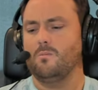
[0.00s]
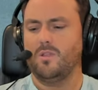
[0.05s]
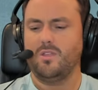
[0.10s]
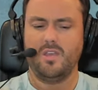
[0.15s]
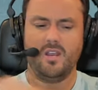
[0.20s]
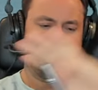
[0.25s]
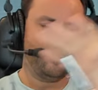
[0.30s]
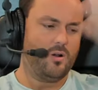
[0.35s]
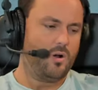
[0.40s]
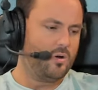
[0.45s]
But
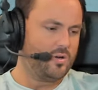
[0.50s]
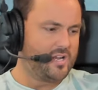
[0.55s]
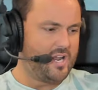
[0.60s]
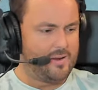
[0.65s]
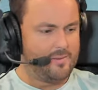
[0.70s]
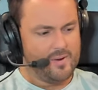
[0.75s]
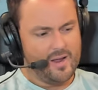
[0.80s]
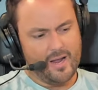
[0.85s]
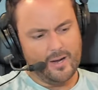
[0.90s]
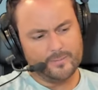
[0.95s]
then it all
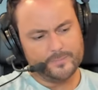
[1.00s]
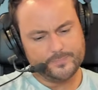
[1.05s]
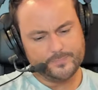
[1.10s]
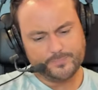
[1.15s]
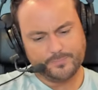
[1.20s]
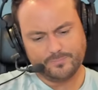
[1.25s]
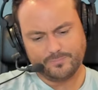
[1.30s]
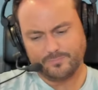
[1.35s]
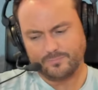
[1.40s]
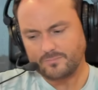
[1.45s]
came out
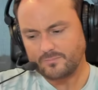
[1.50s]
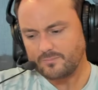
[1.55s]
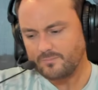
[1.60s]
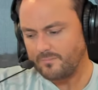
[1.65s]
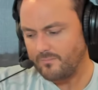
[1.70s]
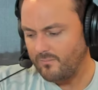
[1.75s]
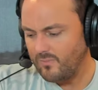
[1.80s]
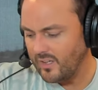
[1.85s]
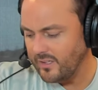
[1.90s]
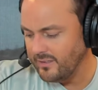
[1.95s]

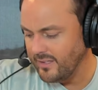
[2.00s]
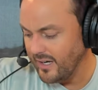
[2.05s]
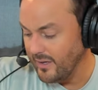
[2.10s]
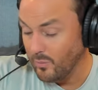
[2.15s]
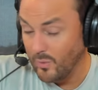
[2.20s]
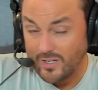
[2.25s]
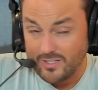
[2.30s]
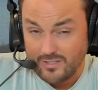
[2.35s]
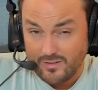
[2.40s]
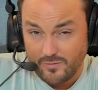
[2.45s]
that
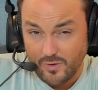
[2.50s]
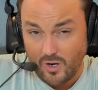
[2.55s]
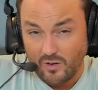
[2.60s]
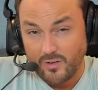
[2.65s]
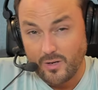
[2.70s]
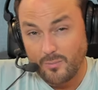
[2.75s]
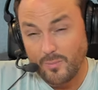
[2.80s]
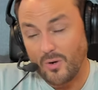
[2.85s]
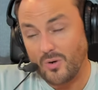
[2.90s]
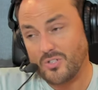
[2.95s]
he was
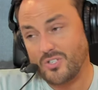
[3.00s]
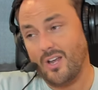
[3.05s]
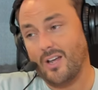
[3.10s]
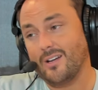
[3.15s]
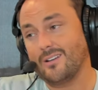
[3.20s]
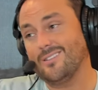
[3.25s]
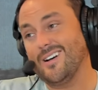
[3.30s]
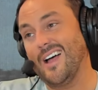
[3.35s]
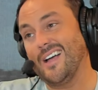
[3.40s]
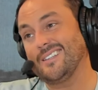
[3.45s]
involved in a
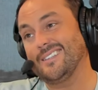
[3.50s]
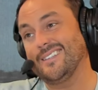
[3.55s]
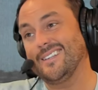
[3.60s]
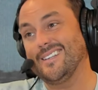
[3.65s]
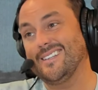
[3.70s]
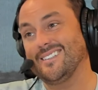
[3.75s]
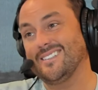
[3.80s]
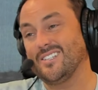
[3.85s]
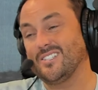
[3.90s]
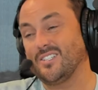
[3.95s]
motorcycle
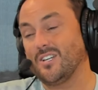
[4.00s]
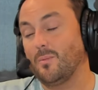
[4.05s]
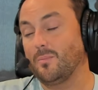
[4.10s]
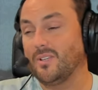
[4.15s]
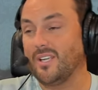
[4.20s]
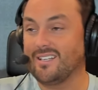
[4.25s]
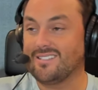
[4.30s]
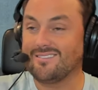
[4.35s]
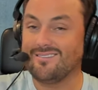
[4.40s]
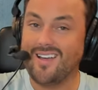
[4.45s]
accident. Just a
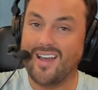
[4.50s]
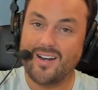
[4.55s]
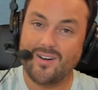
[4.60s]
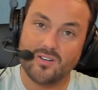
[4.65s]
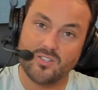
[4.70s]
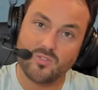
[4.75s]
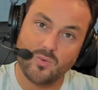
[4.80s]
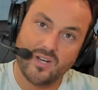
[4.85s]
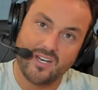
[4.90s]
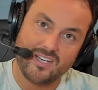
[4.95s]
couple days
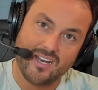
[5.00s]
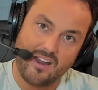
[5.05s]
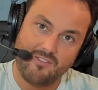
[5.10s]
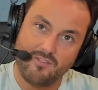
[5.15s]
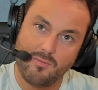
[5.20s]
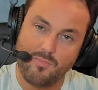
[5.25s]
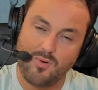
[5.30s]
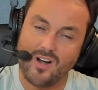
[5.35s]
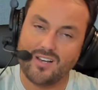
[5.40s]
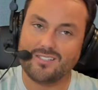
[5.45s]
later is when he
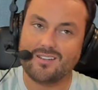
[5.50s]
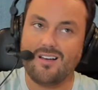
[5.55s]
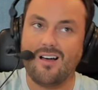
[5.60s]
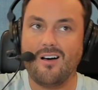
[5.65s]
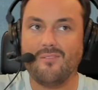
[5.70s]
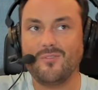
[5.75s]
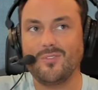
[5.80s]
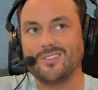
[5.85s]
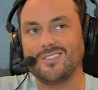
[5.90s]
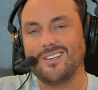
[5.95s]
gave the press
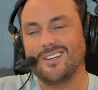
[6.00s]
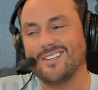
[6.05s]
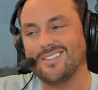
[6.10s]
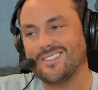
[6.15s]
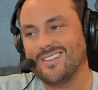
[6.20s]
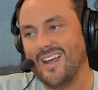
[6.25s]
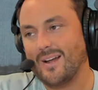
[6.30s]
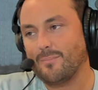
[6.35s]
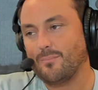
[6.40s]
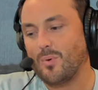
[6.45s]
conference in
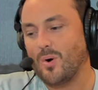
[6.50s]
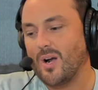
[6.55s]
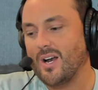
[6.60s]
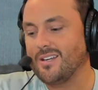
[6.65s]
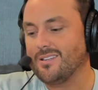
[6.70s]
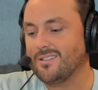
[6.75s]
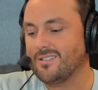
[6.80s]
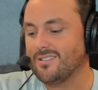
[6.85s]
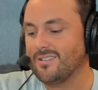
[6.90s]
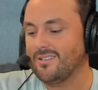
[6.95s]
his neck
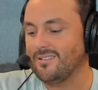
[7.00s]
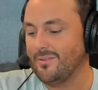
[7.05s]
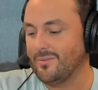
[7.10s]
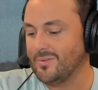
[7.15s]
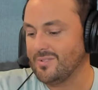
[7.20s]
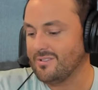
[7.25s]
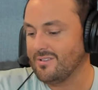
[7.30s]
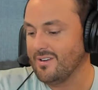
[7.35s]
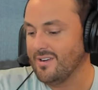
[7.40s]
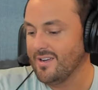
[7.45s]
brace, and
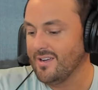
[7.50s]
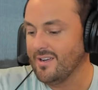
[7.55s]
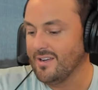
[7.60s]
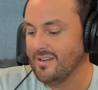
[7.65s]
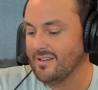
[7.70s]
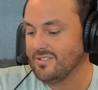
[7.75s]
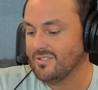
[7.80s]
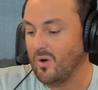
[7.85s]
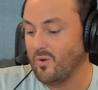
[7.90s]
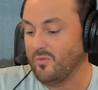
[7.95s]
that was
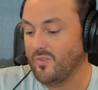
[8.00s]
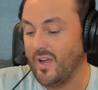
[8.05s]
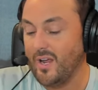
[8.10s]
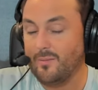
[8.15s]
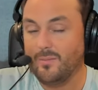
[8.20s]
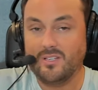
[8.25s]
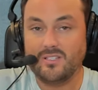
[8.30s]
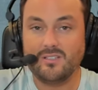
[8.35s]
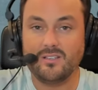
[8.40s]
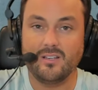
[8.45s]
so
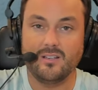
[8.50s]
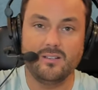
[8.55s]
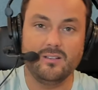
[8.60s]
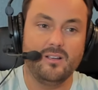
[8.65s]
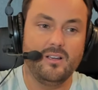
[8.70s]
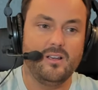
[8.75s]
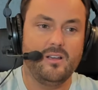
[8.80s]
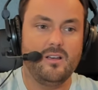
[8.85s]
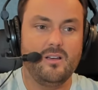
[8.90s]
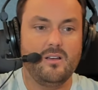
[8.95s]
famous
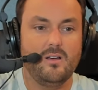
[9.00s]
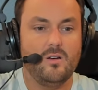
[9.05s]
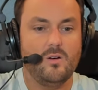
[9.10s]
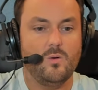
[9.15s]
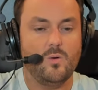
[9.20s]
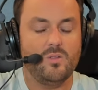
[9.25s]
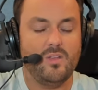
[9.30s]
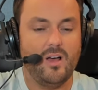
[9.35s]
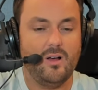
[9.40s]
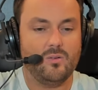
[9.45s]
and
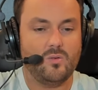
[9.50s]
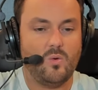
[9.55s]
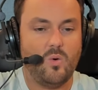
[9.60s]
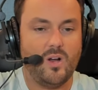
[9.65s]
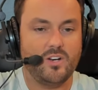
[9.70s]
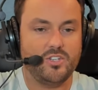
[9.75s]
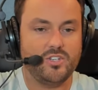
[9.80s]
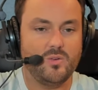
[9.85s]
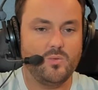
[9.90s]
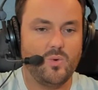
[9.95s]
without
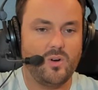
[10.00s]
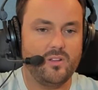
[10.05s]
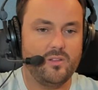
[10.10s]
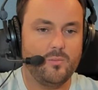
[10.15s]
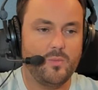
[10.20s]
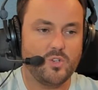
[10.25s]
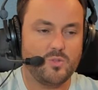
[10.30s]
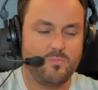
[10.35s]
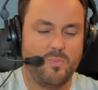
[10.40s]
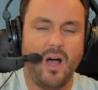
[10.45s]
question, one
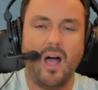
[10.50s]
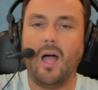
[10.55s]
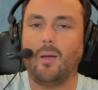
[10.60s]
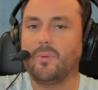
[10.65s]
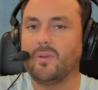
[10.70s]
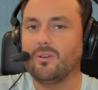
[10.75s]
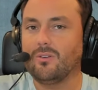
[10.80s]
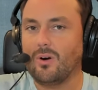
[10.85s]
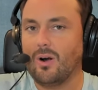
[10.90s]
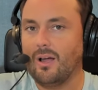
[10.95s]
of the most
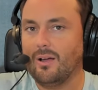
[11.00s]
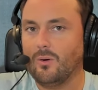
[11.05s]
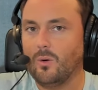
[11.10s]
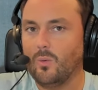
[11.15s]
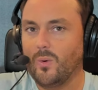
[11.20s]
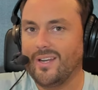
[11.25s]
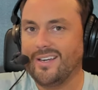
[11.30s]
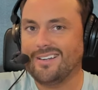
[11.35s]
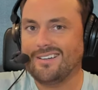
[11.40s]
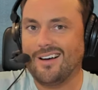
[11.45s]
popular
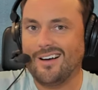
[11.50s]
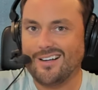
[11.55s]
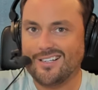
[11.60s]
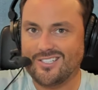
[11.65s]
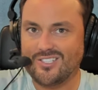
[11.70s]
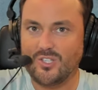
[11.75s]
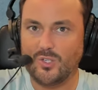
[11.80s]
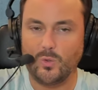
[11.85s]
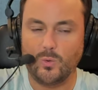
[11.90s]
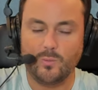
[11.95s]
Halloween
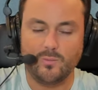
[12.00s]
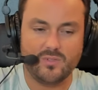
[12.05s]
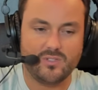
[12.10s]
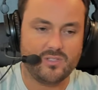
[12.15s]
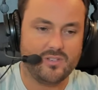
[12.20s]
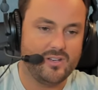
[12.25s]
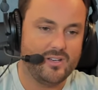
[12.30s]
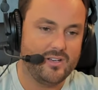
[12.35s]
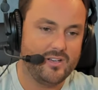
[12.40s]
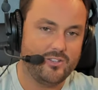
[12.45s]

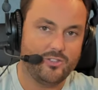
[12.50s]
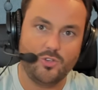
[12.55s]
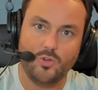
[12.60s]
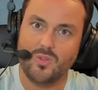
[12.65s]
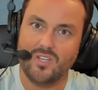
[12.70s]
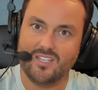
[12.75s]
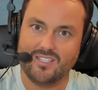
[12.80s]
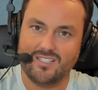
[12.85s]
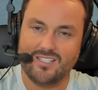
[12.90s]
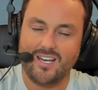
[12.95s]
costumes
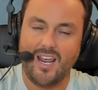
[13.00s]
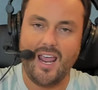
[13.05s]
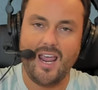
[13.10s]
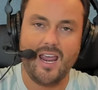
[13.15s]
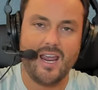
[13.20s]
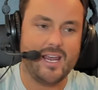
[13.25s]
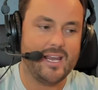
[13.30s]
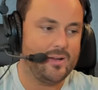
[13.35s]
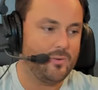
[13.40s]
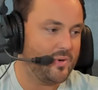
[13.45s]
to this
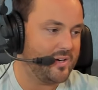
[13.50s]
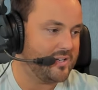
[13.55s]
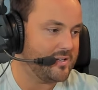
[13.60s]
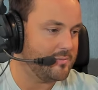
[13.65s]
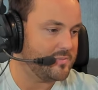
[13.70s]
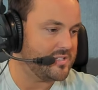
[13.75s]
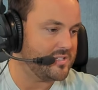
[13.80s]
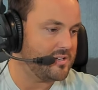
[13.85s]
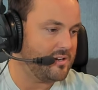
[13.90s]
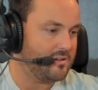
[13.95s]
day when
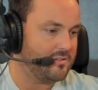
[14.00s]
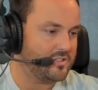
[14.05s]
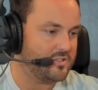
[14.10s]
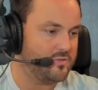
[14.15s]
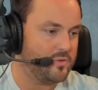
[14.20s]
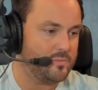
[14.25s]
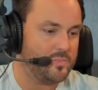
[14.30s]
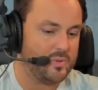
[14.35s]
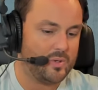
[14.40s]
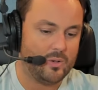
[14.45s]
it comes to
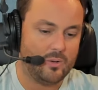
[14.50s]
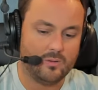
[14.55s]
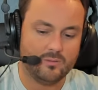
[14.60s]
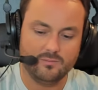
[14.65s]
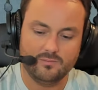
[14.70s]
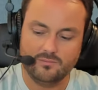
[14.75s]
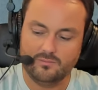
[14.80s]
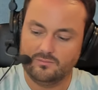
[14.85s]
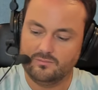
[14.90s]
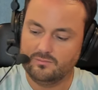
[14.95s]
college
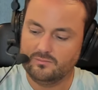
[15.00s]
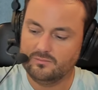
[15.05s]
football